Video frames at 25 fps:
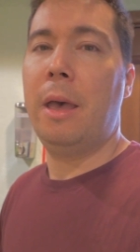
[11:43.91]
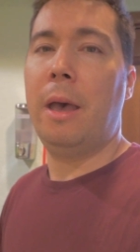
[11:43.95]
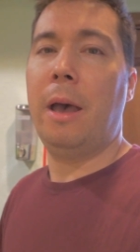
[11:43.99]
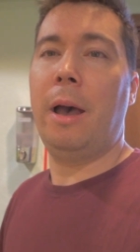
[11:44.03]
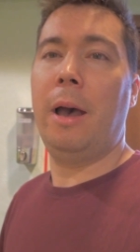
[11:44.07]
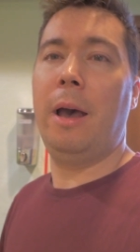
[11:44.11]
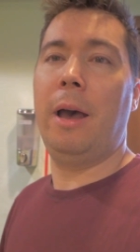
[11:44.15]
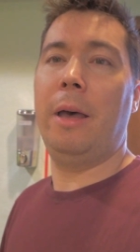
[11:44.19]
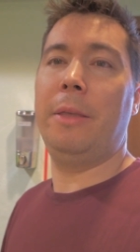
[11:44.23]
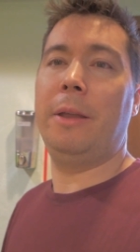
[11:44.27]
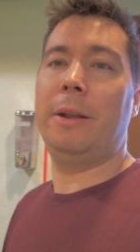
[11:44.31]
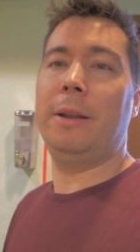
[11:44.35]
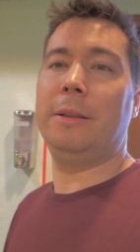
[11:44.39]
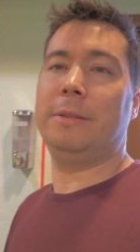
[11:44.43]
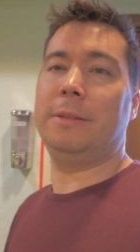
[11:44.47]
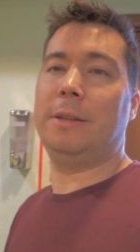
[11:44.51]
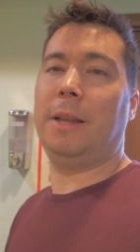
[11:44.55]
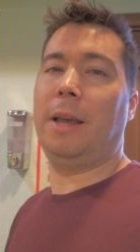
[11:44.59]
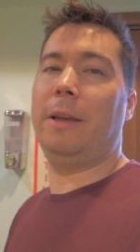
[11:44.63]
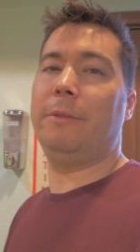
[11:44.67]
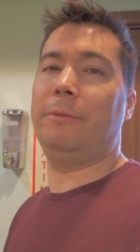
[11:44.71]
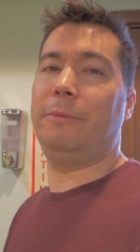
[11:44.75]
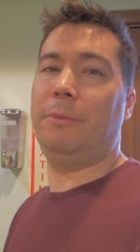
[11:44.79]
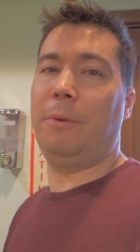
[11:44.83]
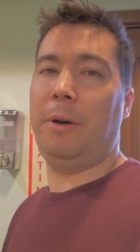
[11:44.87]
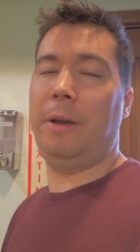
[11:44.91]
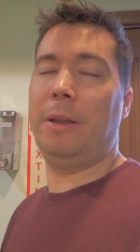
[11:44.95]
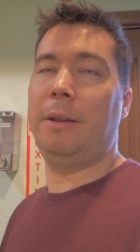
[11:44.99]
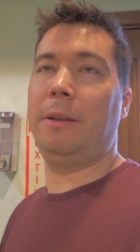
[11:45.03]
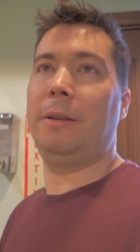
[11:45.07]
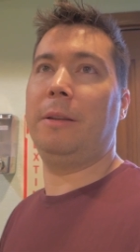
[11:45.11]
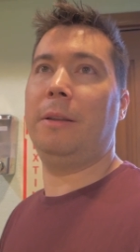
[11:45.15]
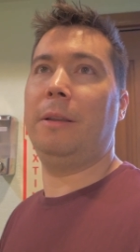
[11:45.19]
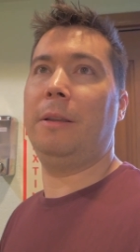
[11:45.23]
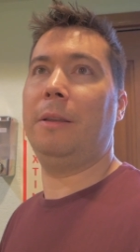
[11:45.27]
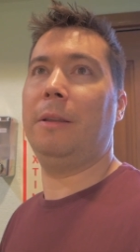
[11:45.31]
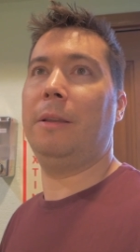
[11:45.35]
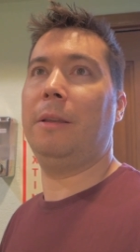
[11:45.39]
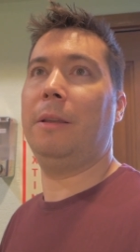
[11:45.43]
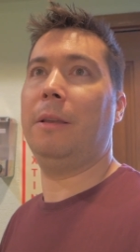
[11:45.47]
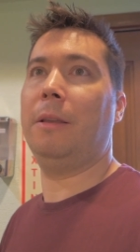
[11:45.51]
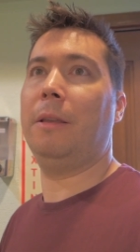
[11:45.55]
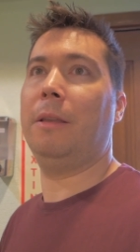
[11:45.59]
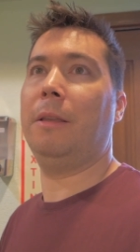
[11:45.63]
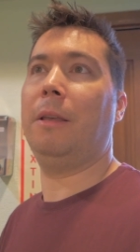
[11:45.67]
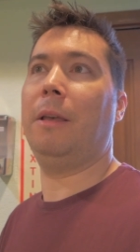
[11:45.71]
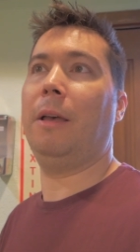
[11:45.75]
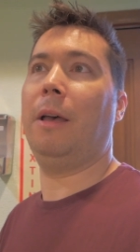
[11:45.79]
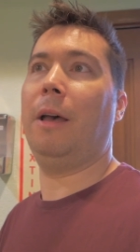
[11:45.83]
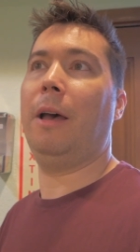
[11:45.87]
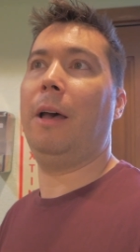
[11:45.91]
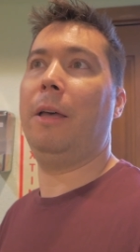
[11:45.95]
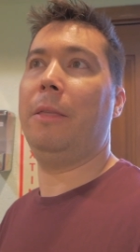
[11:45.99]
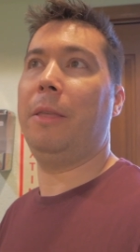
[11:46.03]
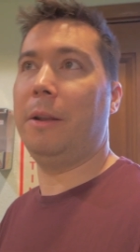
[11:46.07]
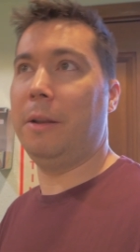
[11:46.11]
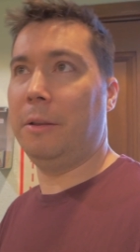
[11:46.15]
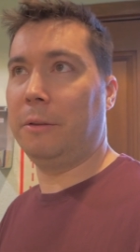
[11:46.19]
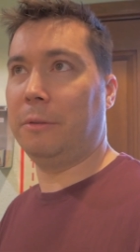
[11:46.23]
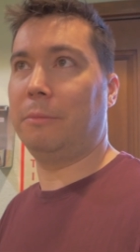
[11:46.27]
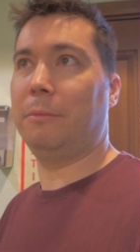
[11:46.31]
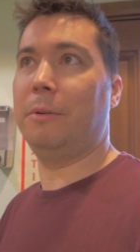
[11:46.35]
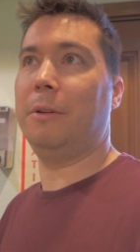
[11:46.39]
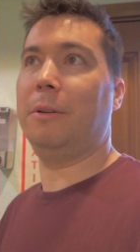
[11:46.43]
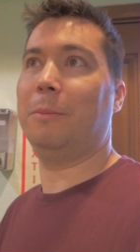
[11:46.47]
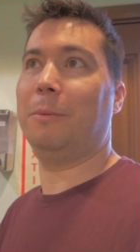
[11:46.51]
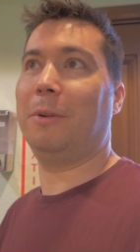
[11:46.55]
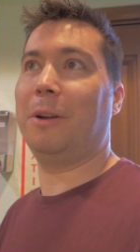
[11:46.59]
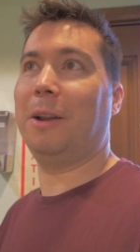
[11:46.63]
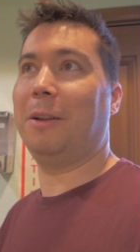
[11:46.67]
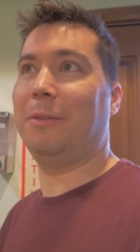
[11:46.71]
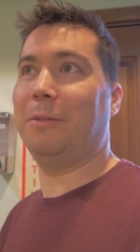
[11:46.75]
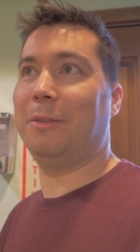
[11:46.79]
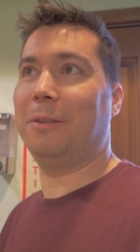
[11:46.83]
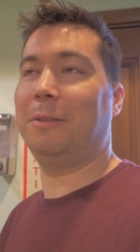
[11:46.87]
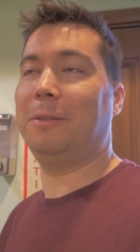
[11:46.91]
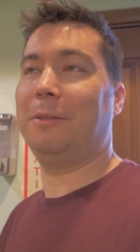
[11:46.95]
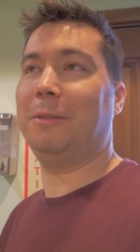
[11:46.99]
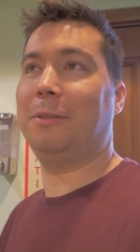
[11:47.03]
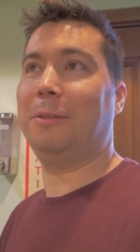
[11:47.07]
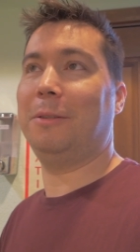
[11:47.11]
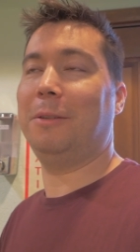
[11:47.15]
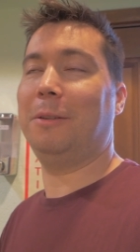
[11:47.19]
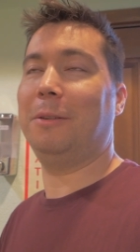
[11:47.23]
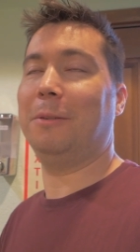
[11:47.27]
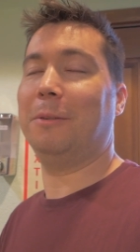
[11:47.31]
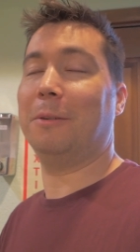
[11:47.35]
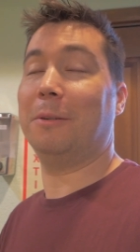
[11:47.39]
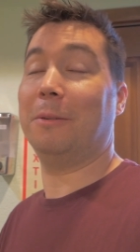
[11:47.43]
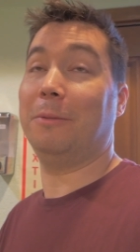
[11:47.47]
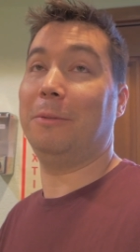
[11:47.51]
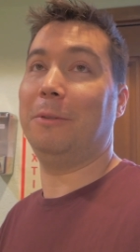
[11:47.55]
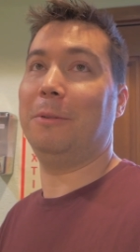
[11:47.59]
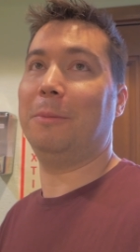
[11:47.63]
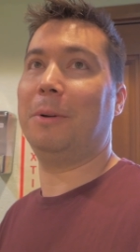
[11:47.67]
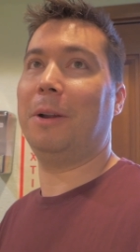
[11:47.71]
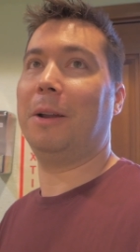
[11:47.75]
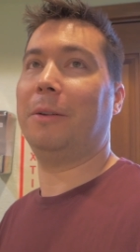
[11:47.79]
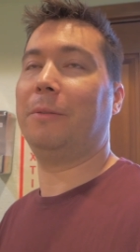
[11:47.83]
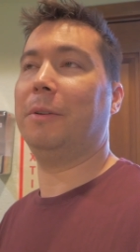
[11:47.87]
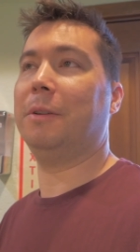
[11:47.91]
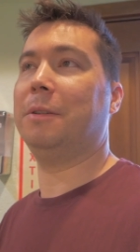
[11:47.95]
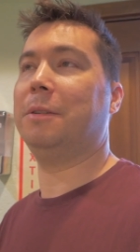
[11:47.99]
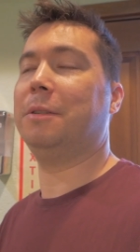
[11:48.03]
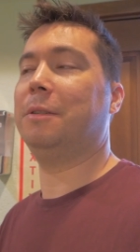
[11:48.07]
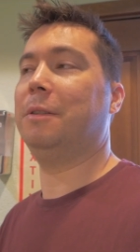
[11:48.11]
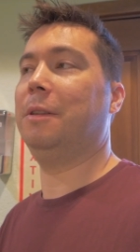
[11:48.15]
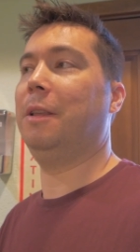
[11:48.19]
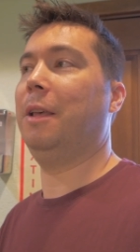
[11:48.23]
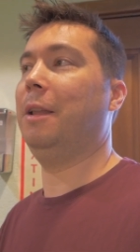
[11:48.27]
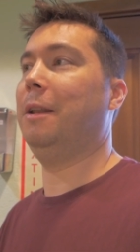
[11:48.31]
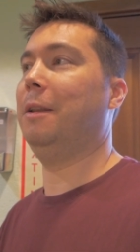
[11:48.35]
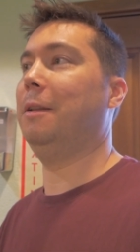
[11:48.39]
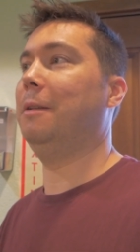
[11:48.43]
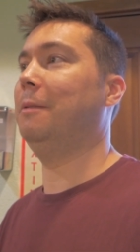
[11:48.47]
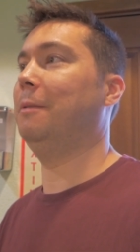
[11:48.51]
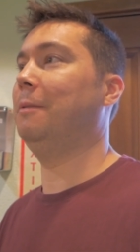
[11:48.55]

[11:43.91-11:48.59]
Uh, then it's dive one. Uh, then it's real breakfast or full breakfast. Then